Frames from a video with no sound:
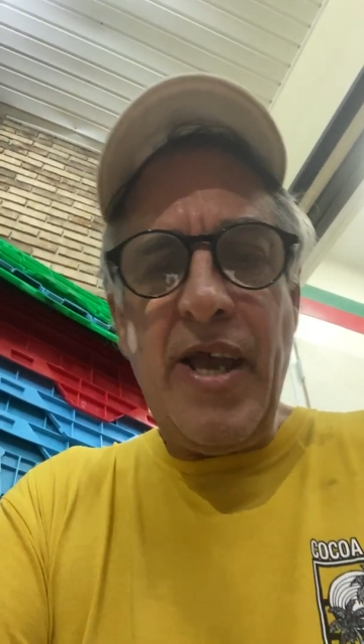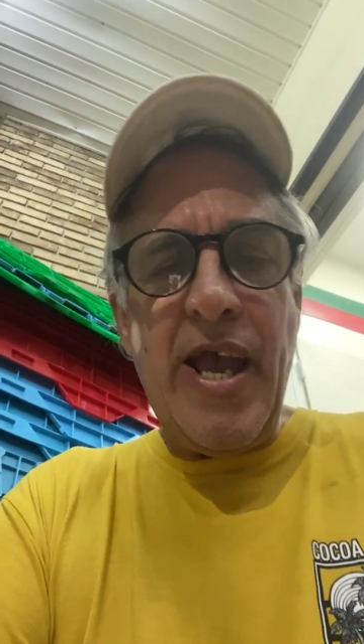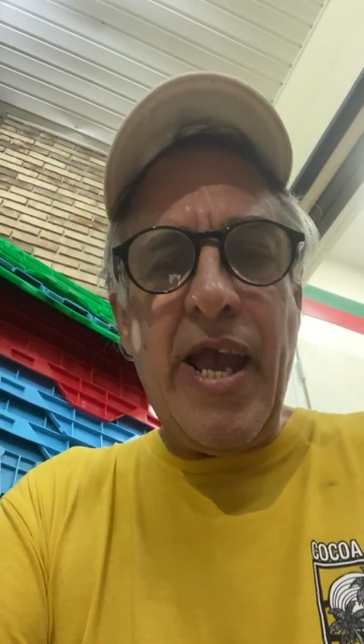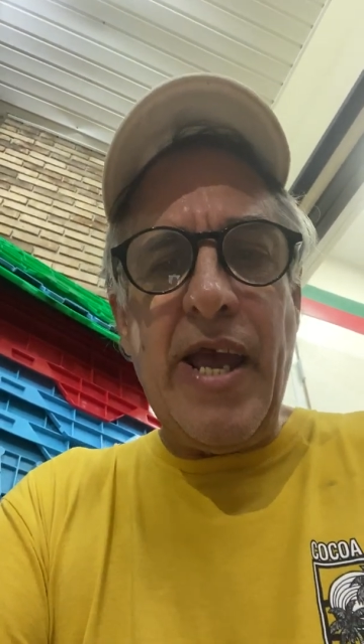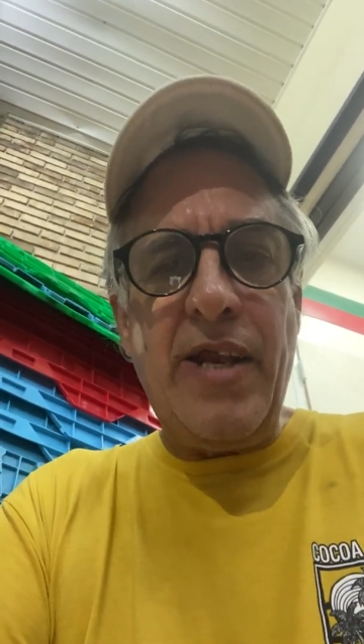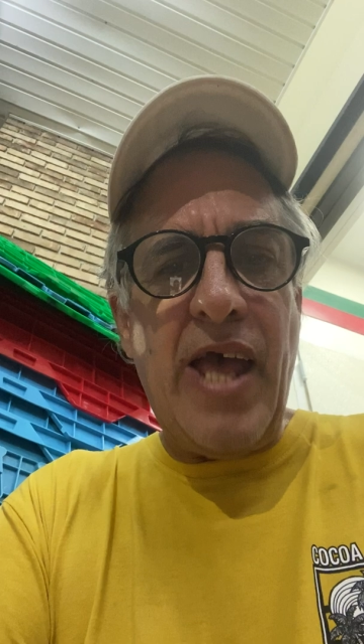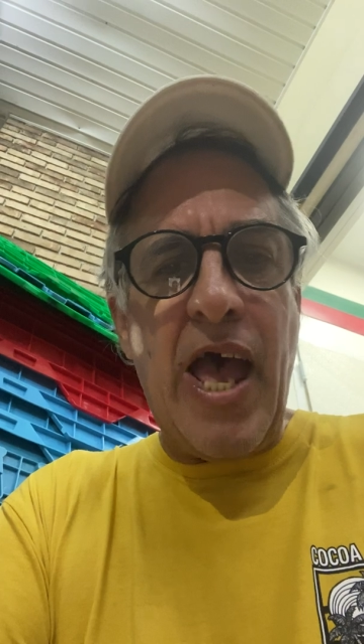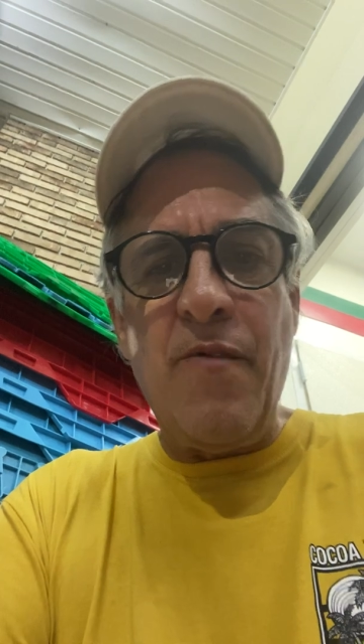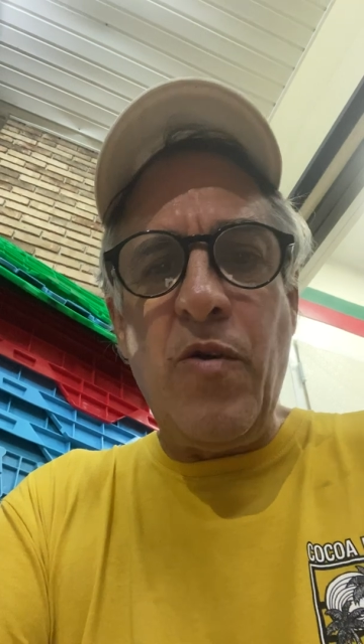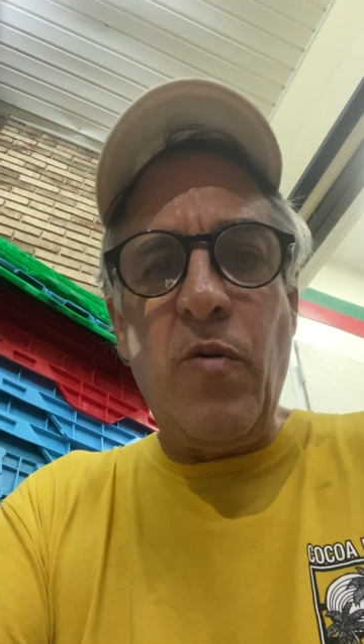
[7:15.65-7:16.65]
And
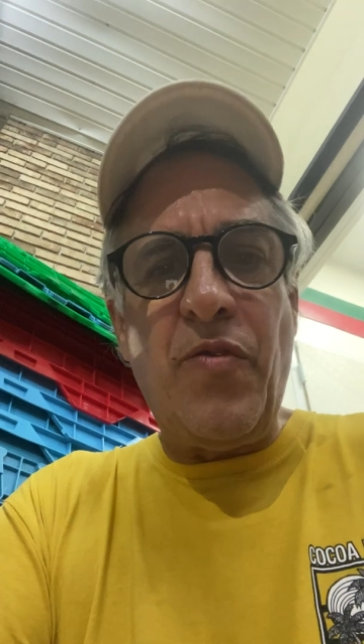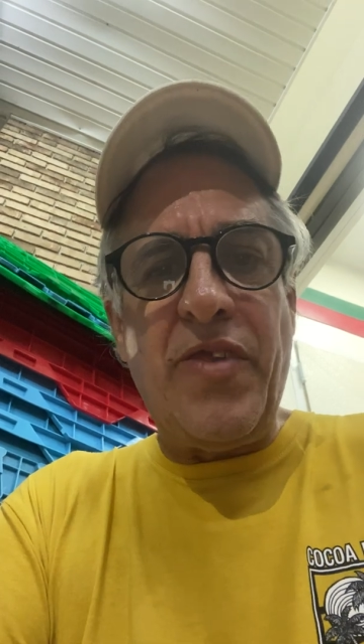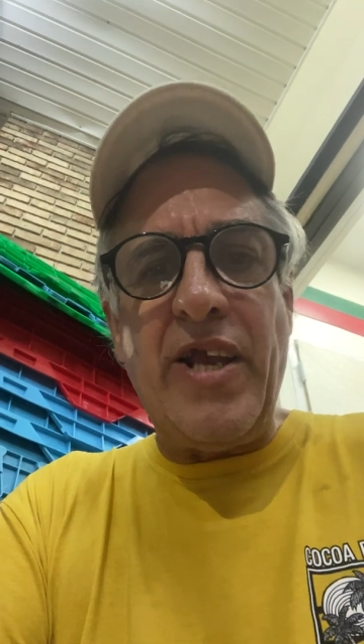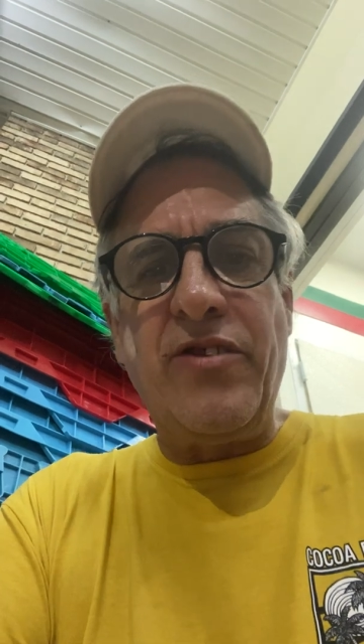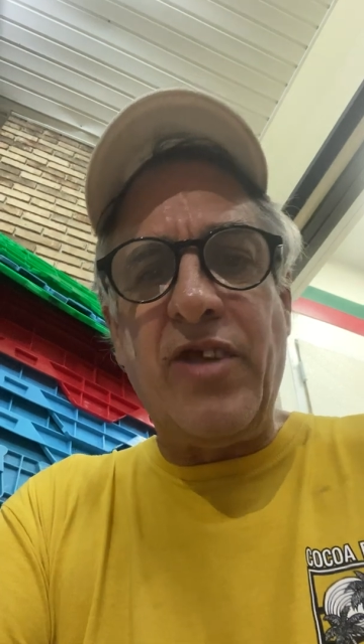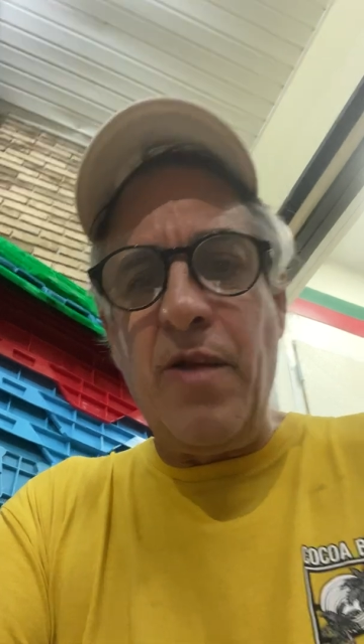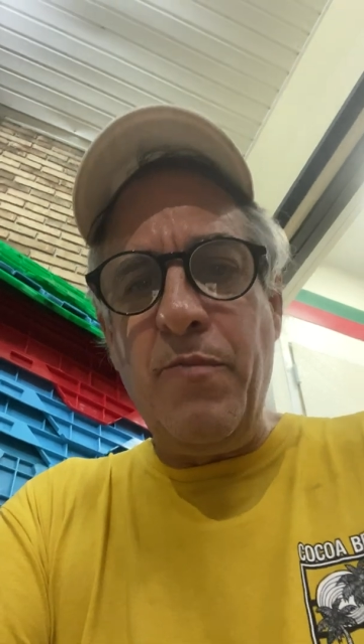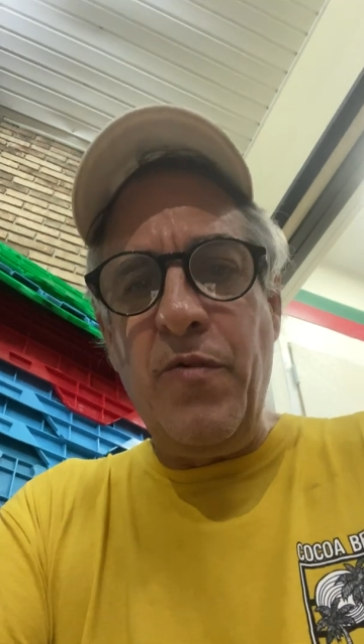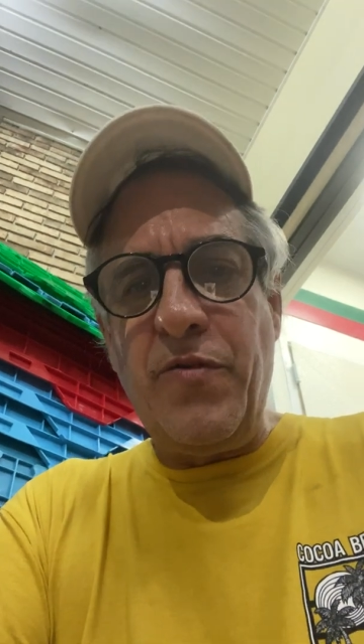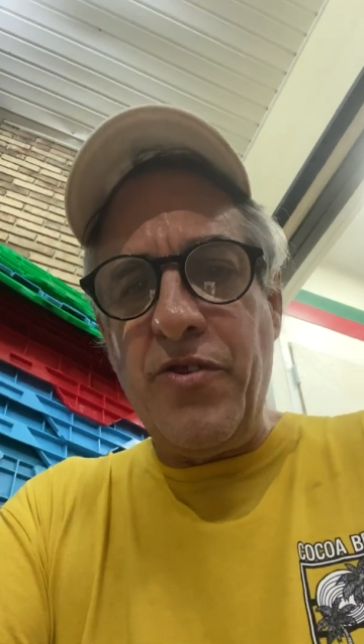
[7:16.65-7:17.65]
everything is going to
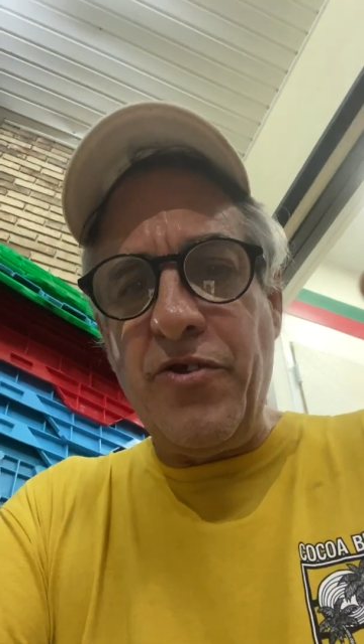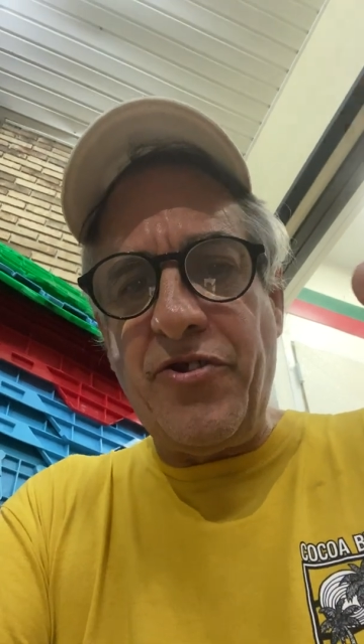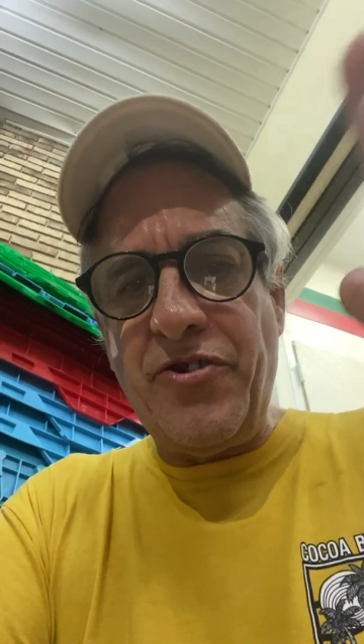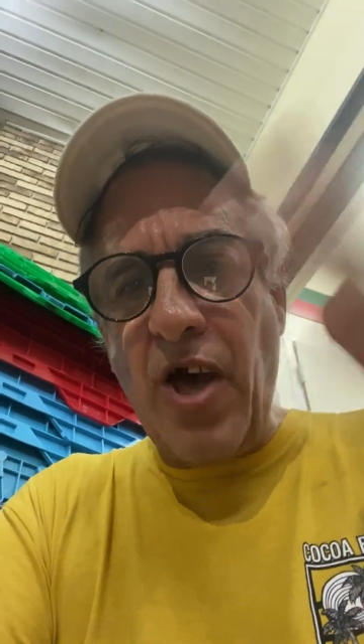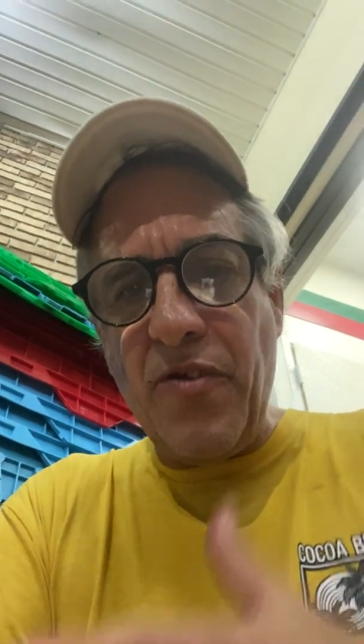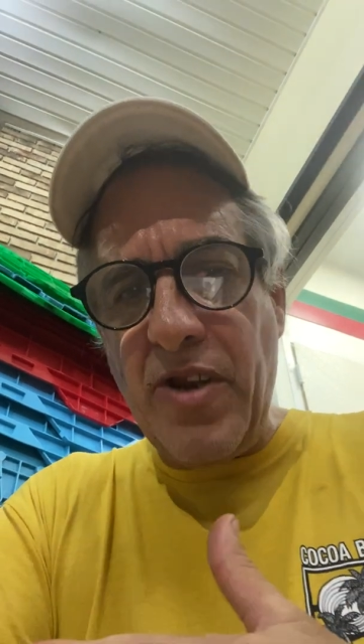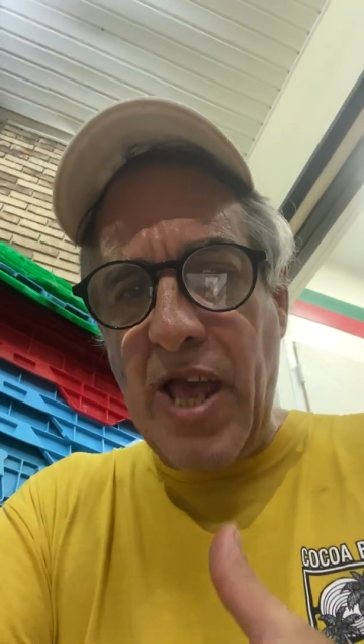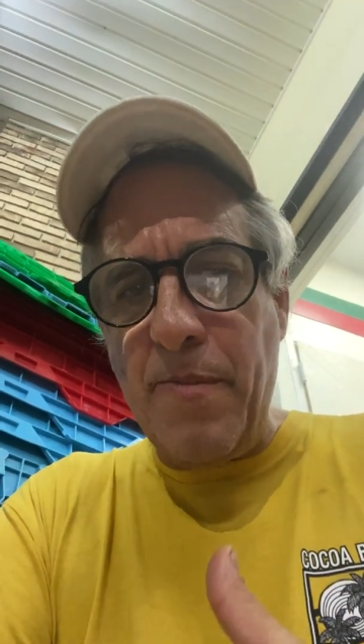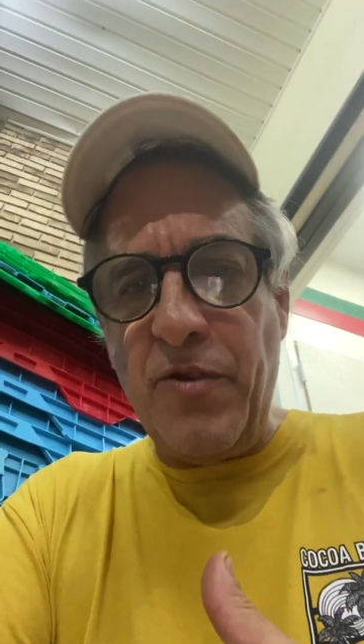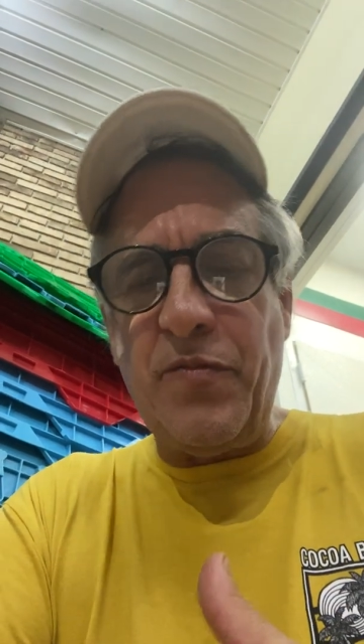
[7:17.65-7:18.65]
move to the southern
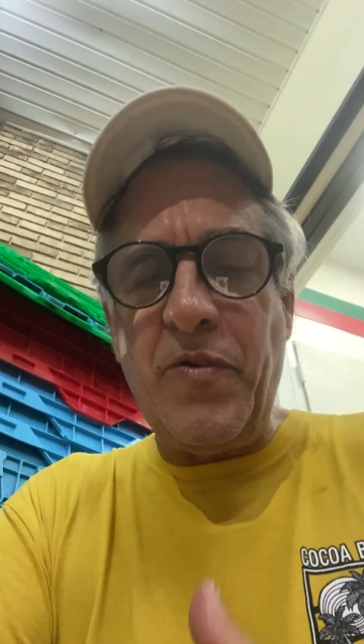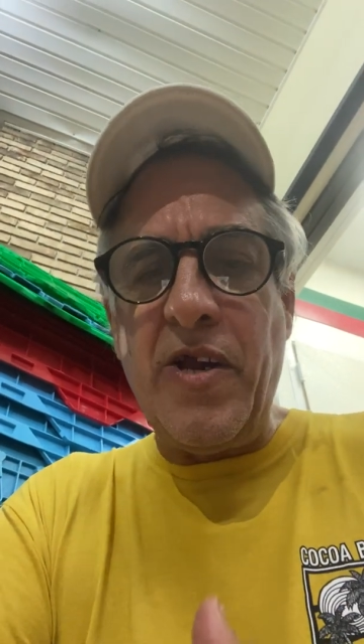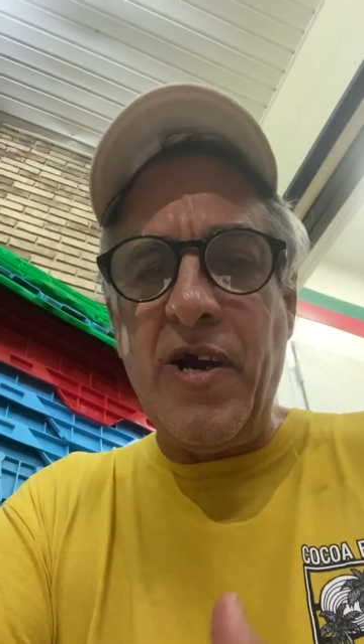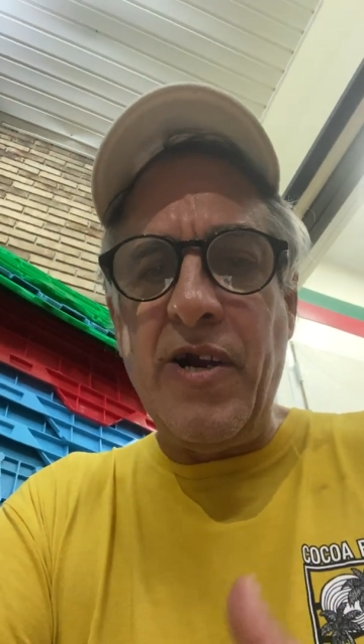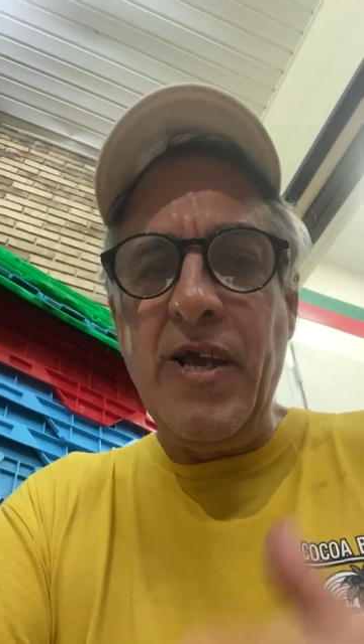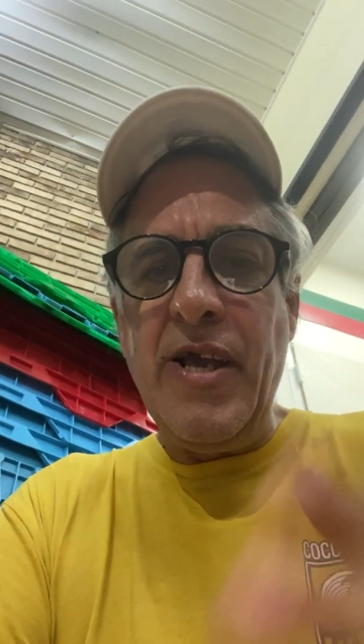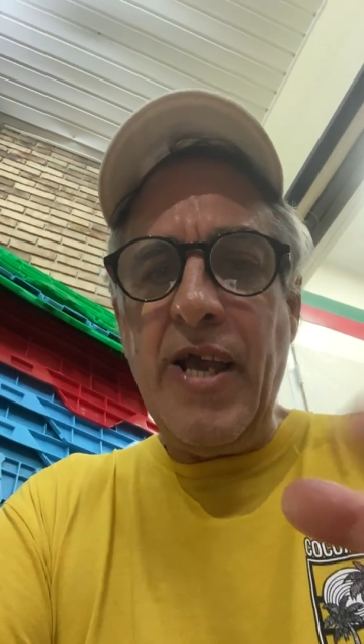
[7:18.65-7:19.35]
hemisphere,